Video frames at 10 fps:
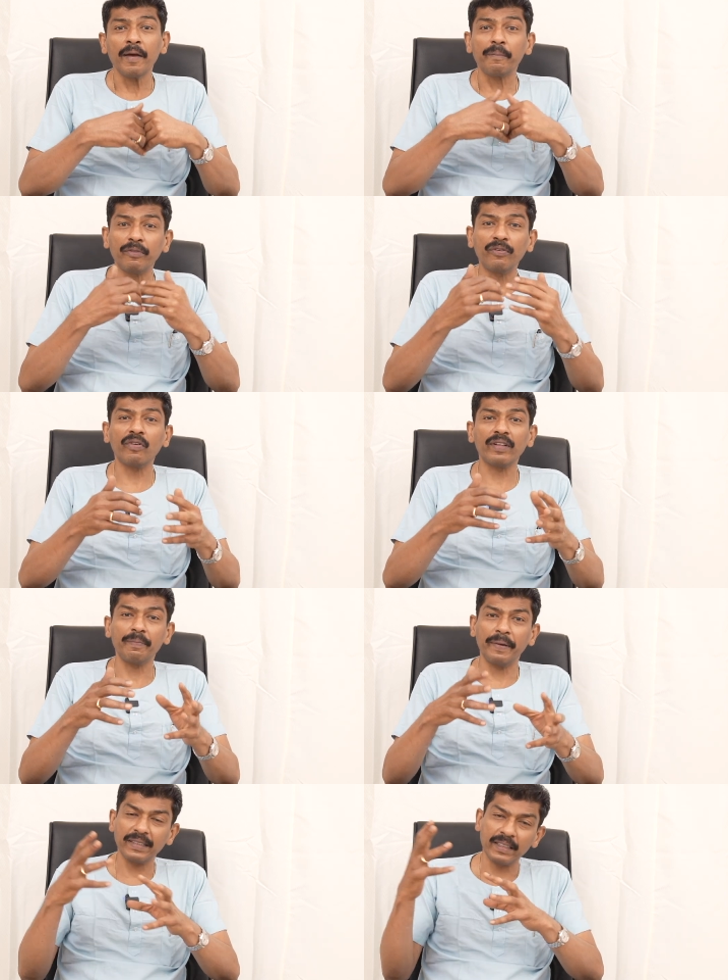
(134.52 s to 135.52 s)
before the
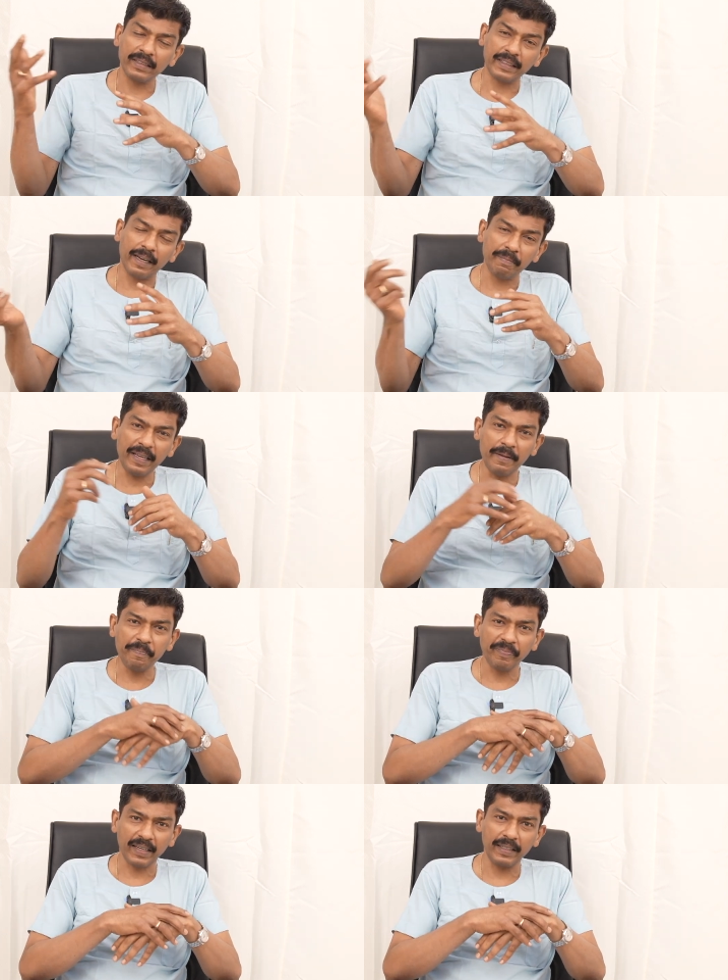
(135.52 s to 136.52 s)
patients can be
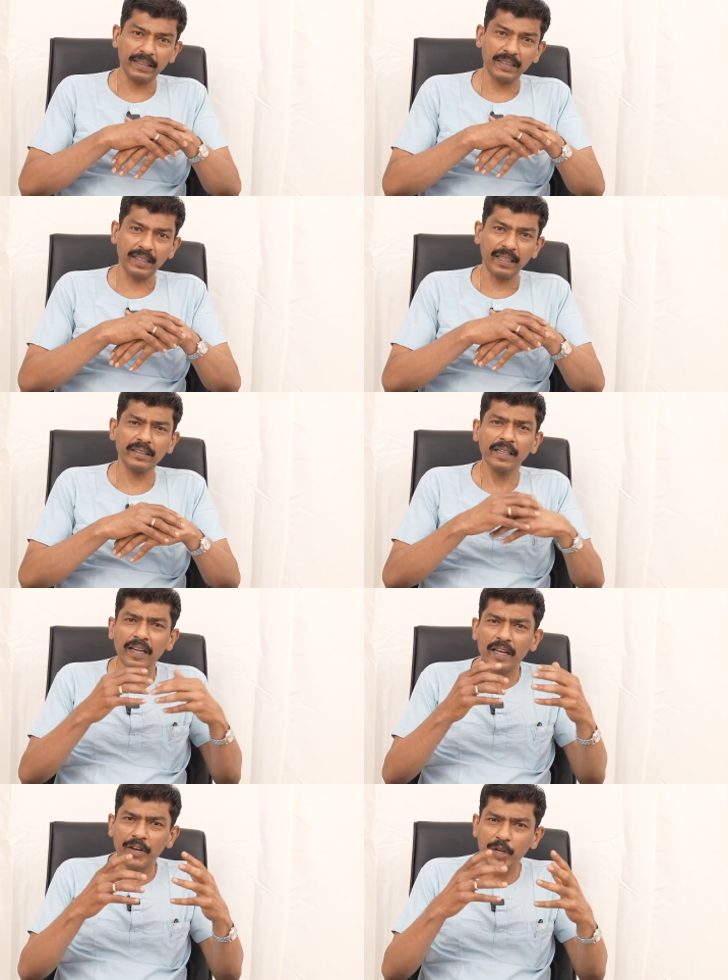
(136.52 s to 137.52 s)
discharge.
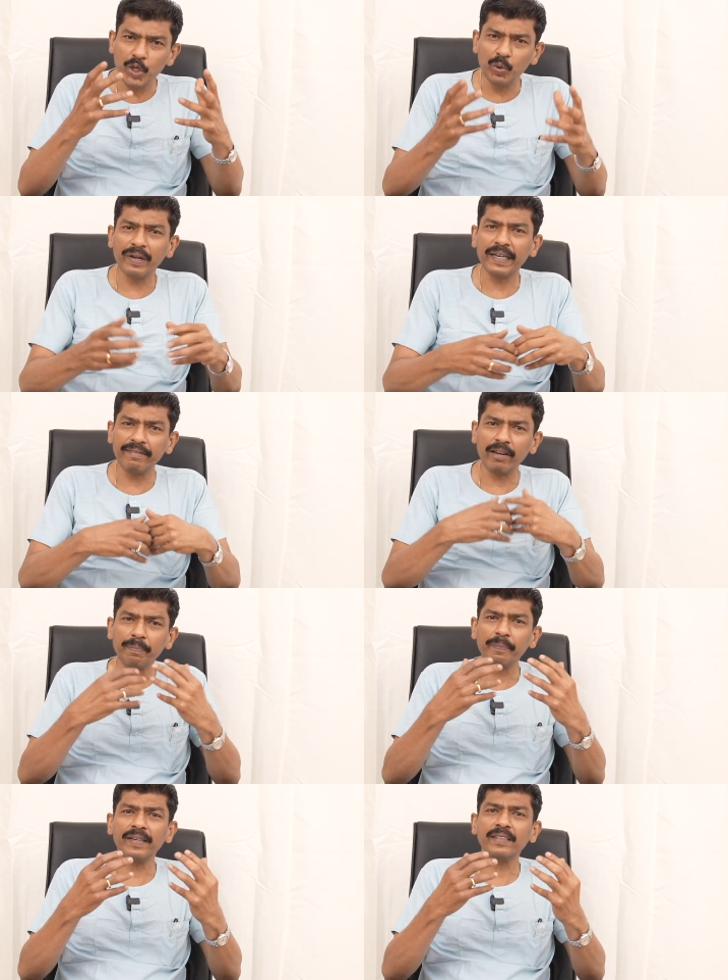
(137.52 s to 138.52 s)
Newer
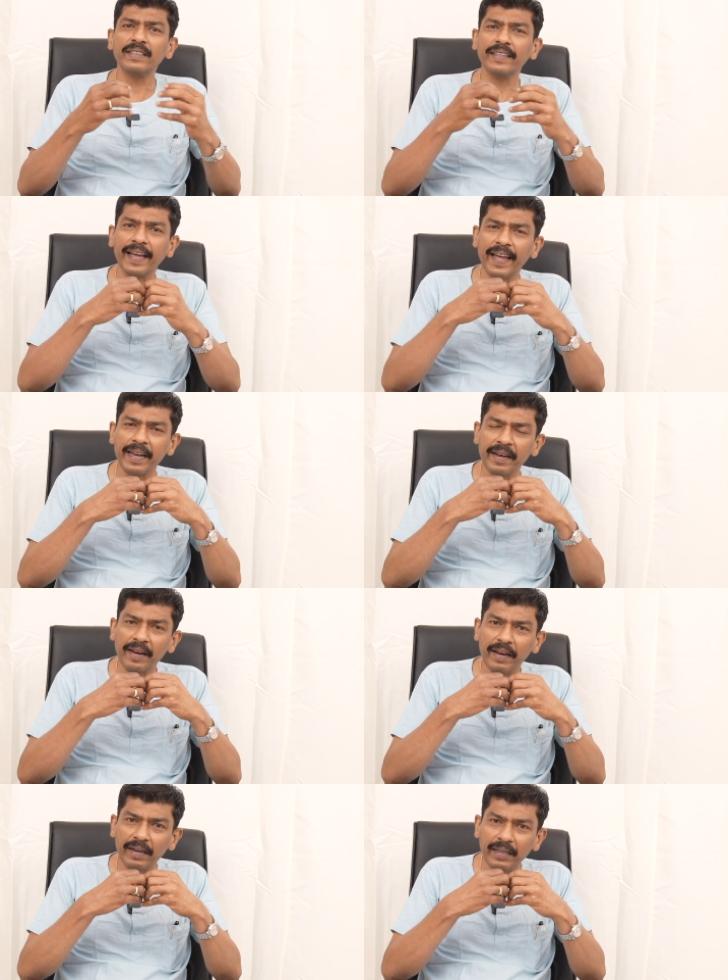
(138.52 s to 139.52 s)
developments
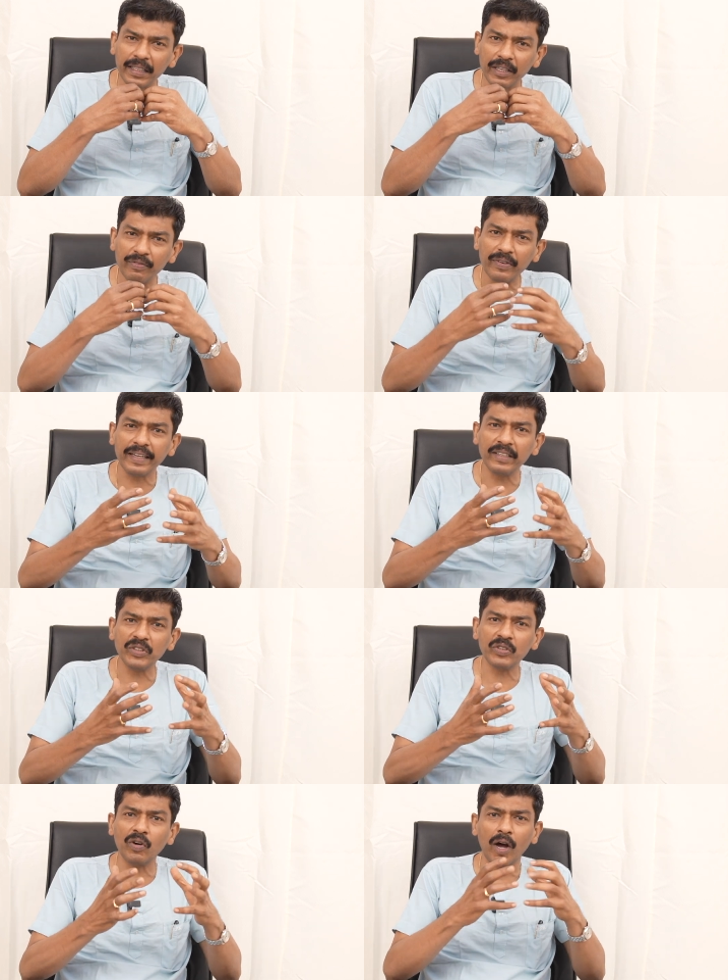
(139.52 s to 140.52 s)
can give
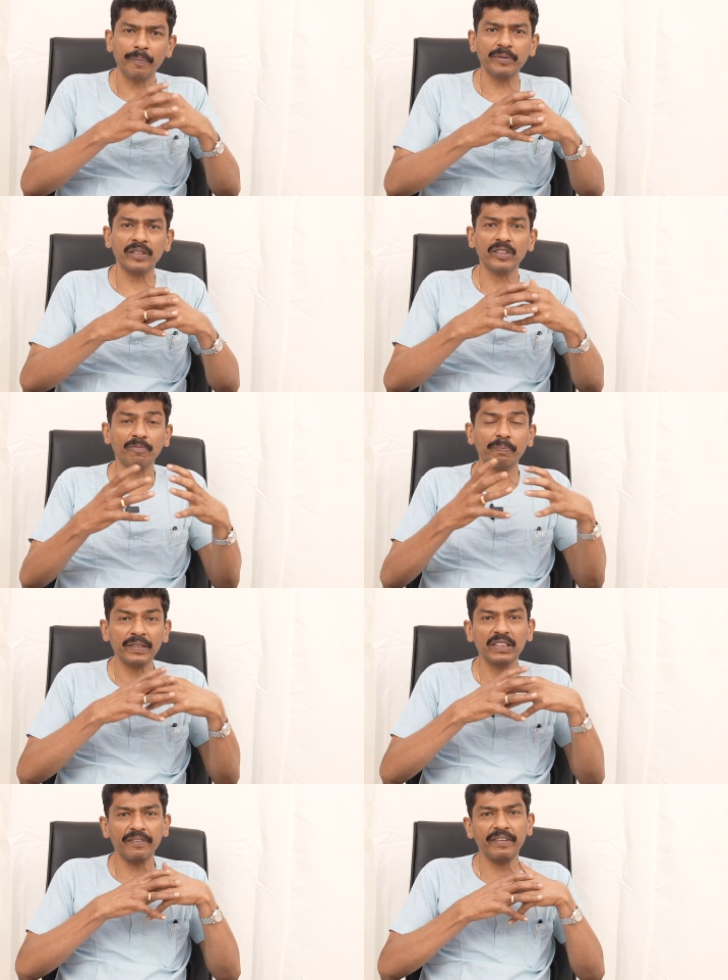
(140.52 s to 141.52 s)
rise to options of
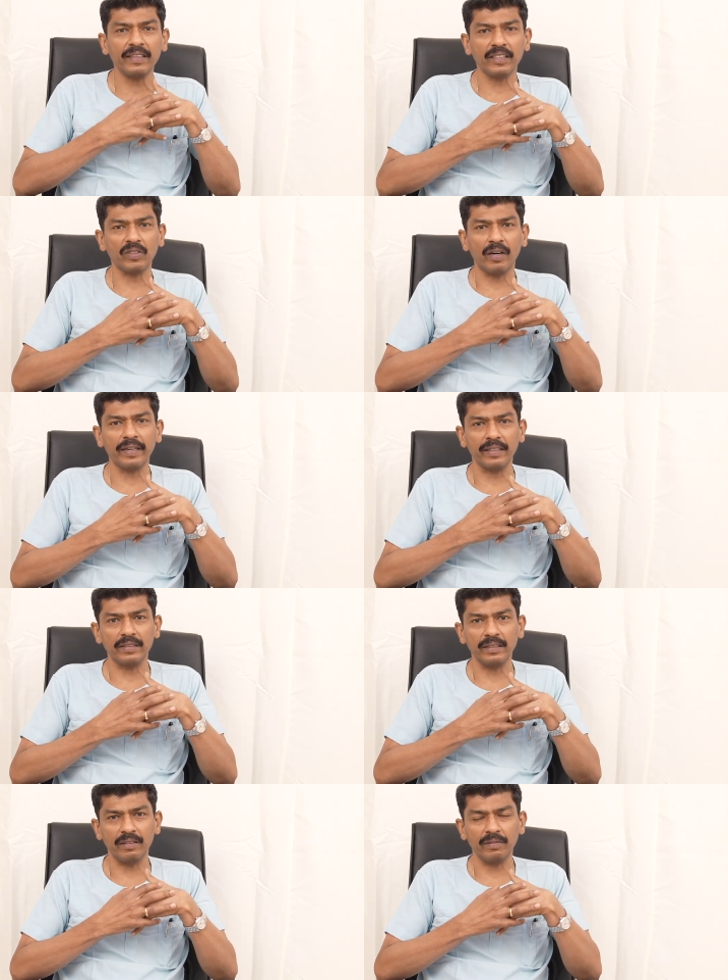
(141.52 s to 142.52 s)
preserving these
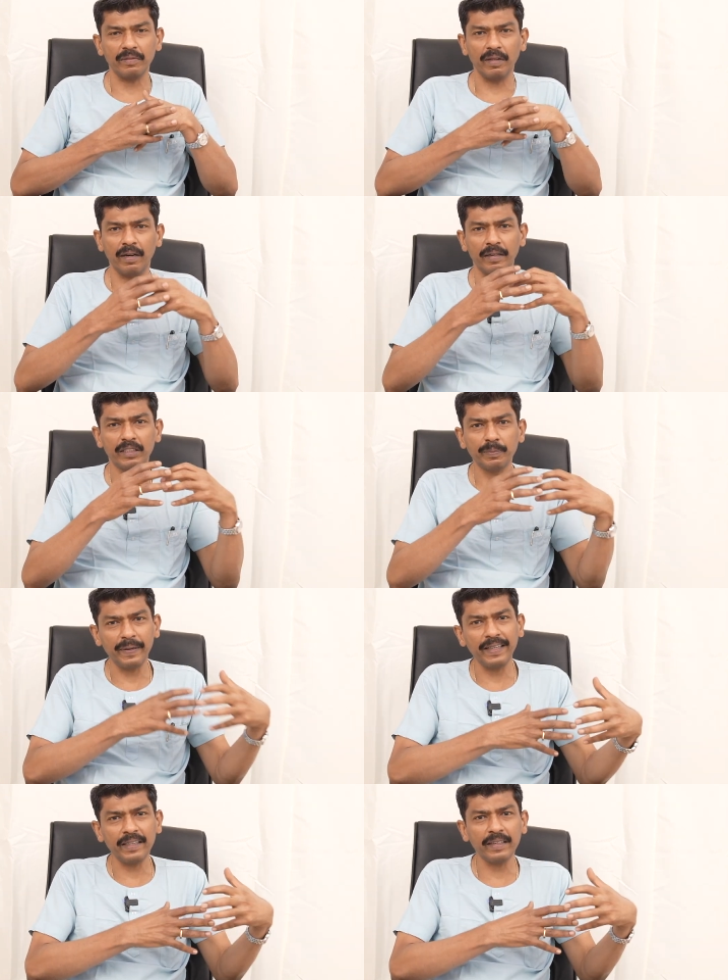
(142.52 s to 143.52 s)
organs.
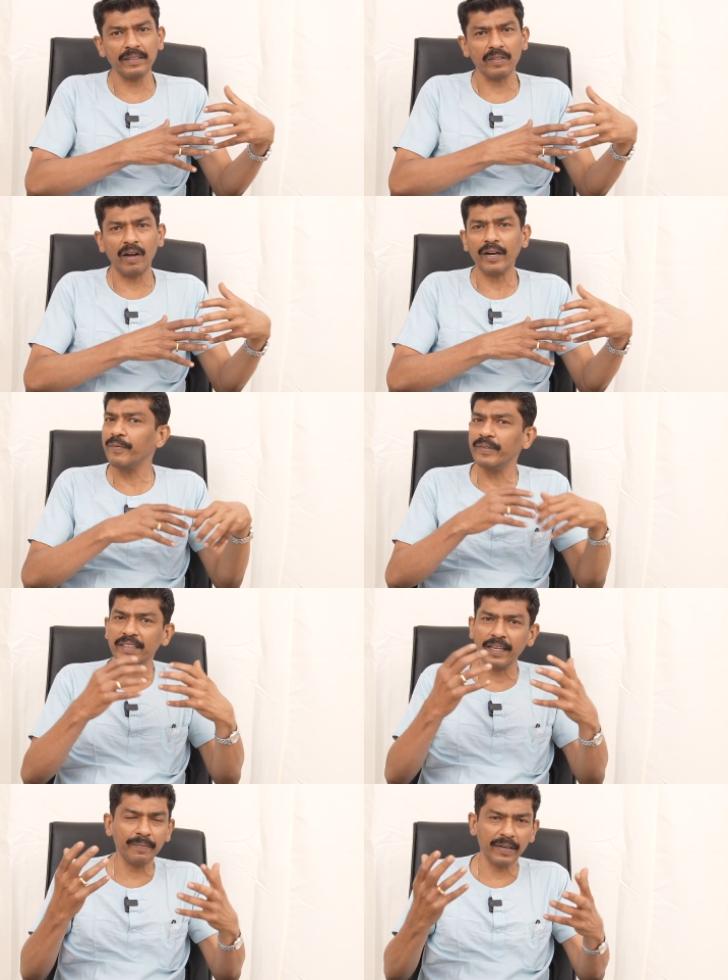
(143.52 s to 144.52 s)
Spleen is an organ which
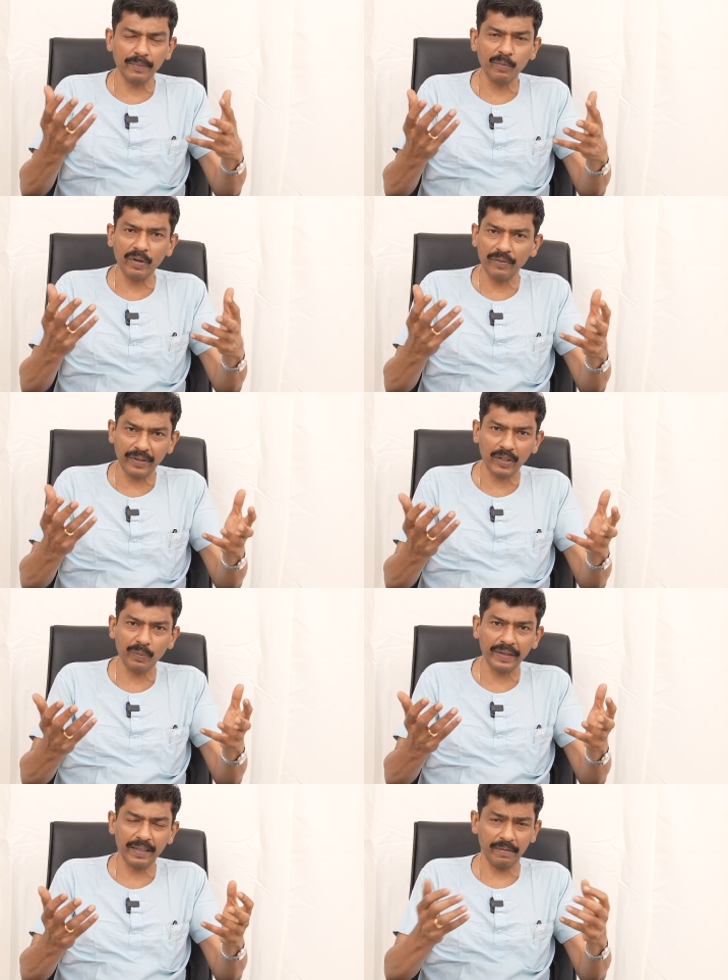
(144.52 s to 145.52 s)
can be removed if
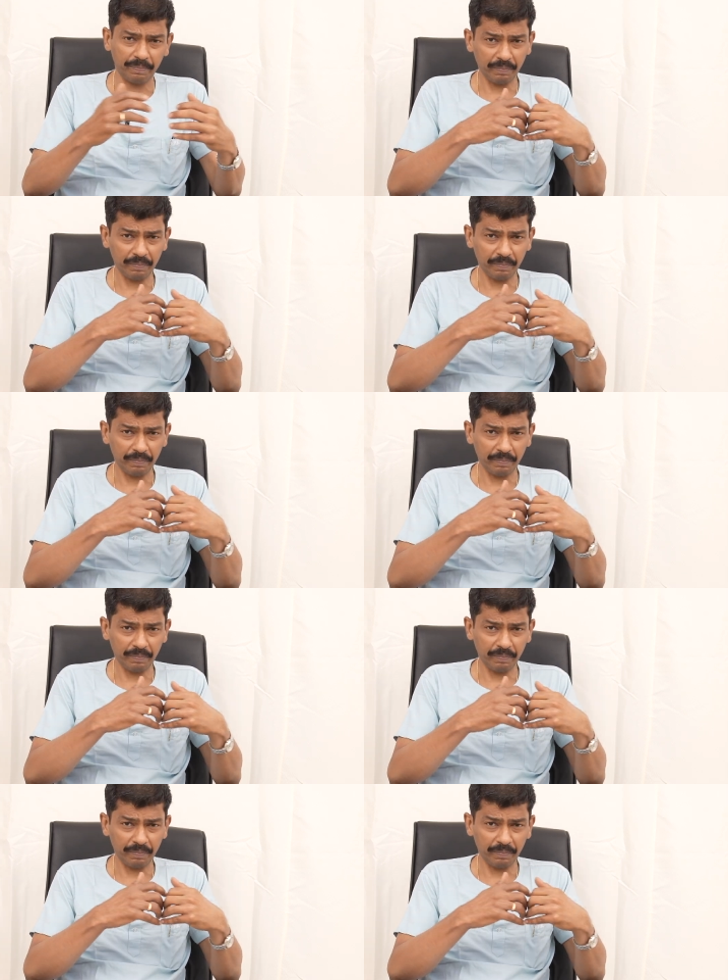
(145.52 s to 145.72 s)
required,